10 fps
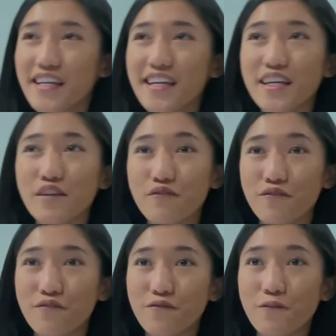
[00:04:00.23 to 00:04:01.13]

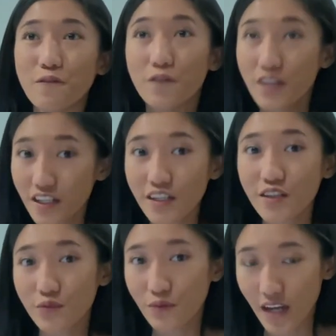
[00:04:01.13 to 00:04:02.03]
If we didn't
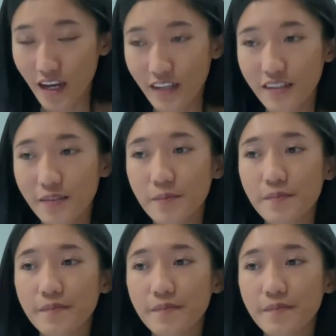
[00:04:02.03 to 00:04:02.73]
do that,